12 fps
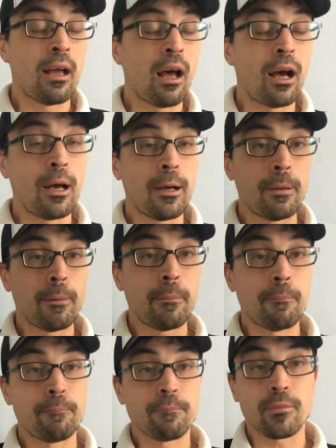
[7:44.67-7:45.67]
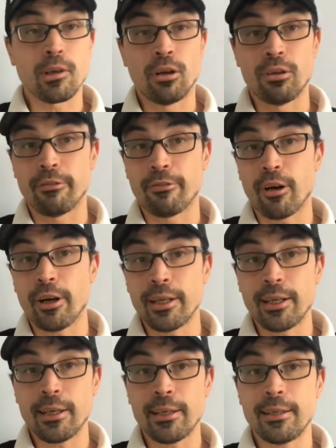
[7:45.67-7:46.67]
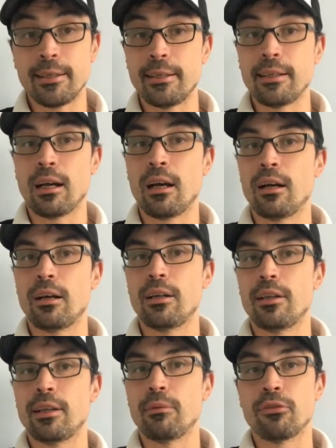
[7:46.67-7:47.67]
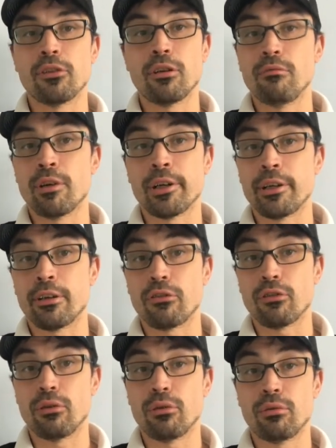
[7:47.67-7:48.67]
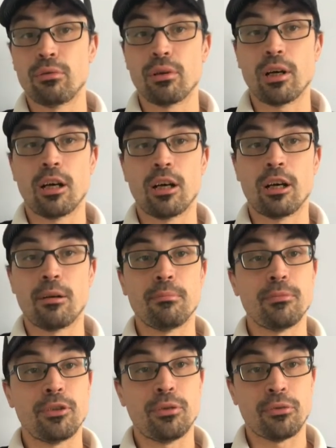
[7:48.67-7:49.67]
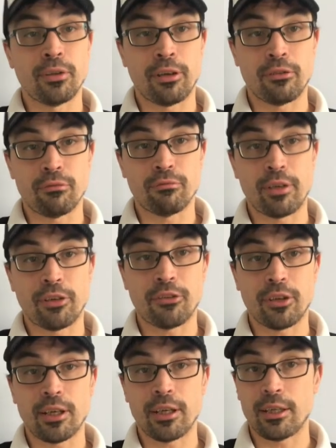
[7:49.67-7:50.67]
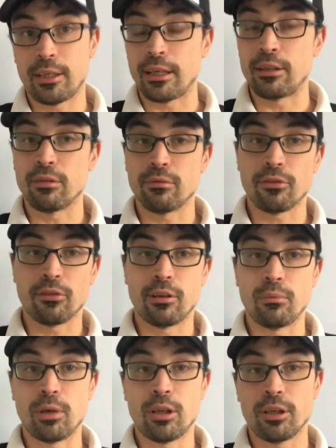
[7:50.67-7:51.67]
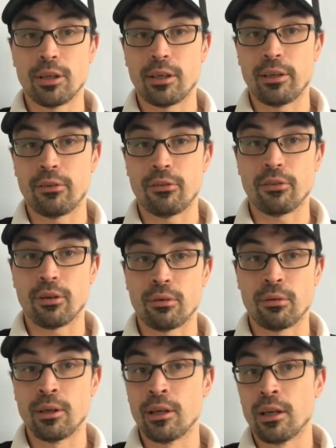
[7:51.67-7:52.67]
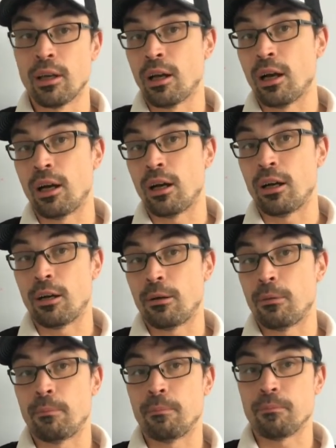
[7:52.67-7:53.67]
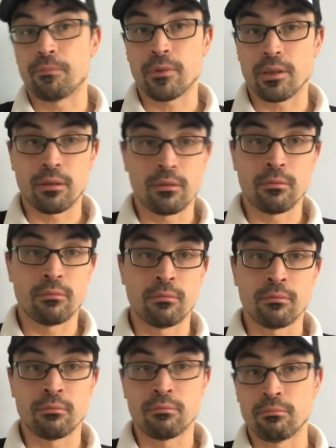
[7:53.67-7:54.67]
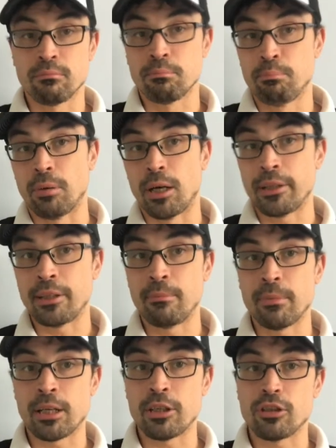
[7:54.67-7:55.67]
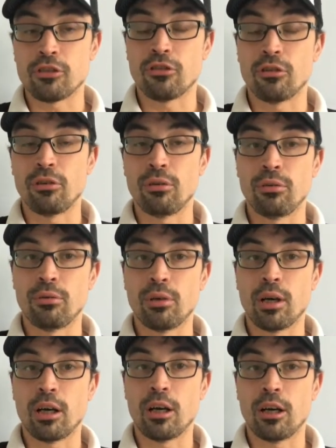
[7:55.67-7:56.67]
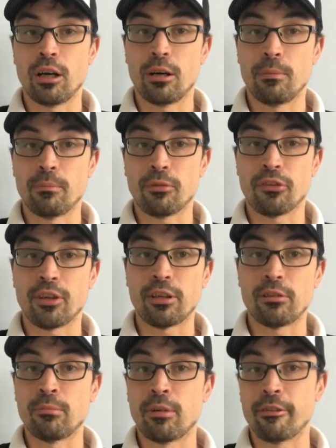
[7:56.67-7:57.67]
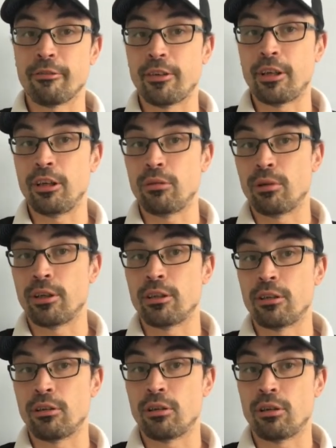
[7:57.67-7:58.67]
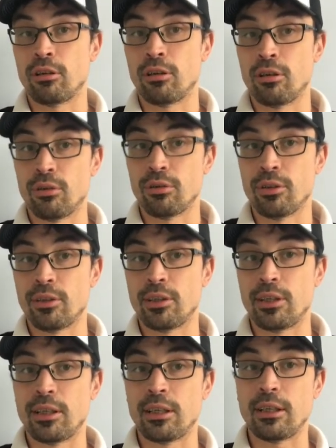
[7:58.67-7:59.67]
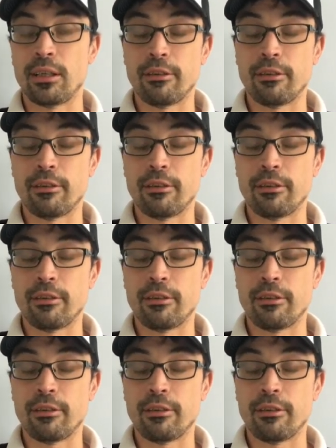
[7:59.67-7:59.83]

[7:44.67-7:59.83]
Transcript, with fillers: Um, on the Friday, uh, there was no running at all. Um, used it as a rest day and obviously working. So, um, but I did manage to um, stay on my feet quite a lot on the